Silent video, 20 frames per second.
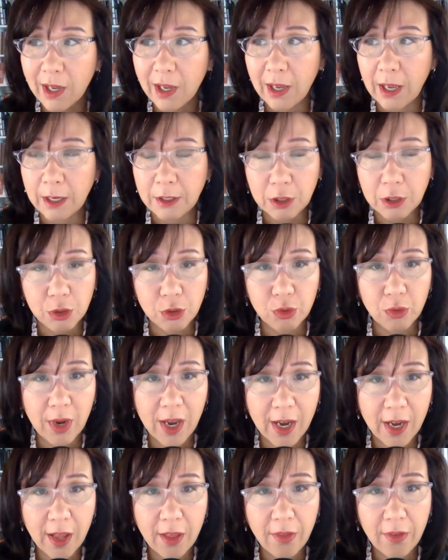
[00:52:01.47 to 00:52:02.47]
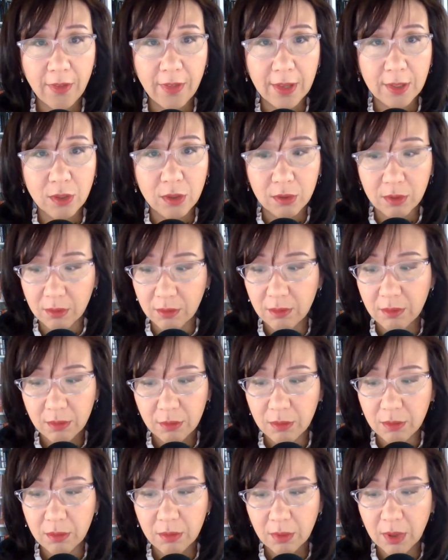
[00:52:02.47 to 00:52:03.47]
It destroys anything that's,
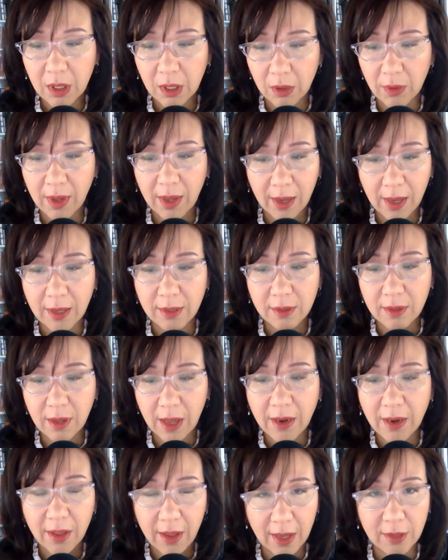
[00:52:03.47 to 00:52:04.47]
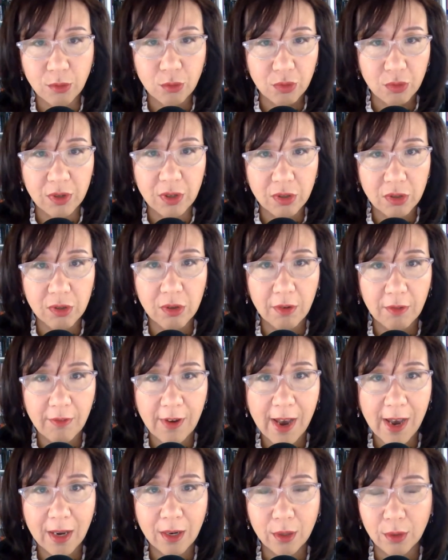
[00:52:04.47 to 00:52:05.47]
you know, anything that has traditional
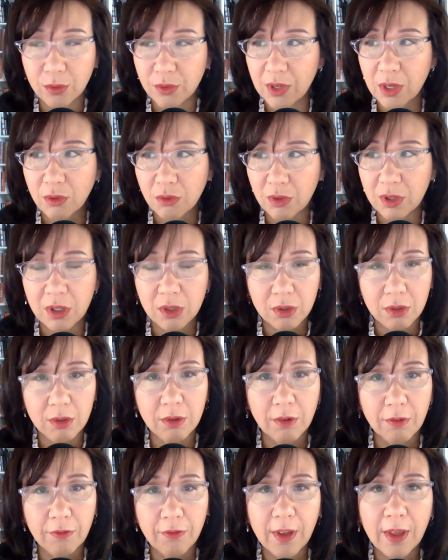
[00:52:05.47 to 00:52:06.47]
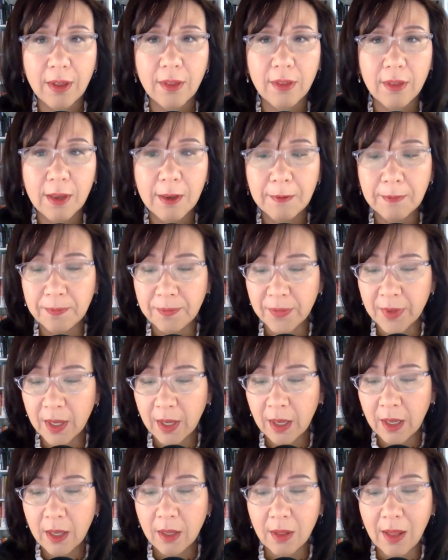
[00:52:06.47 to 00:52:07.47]
values and traditional faith.
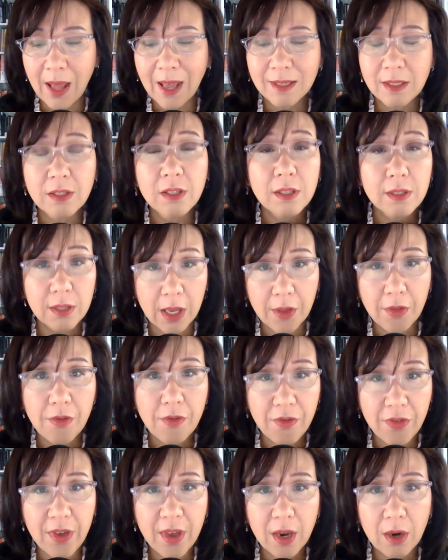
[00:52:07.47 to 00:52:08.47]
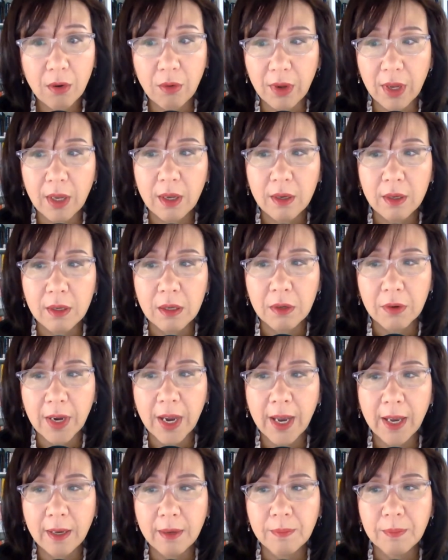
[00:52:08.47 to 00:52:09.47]
That's just in theory,
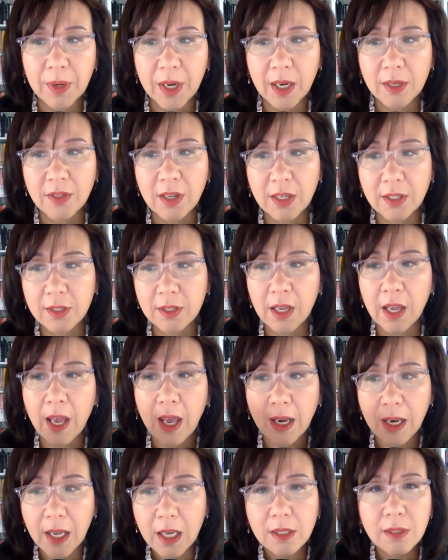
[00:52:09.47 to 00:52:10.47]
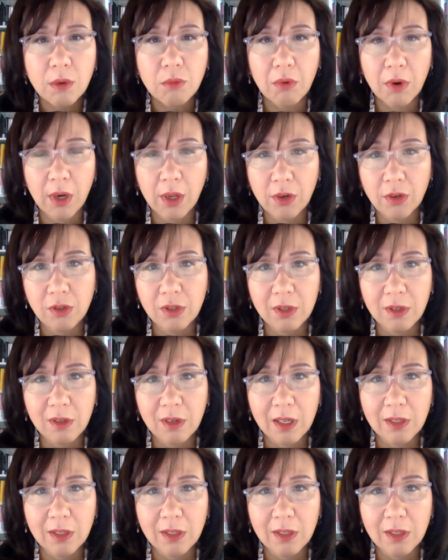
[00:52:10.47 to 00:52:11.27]
okay? Because it is a religion.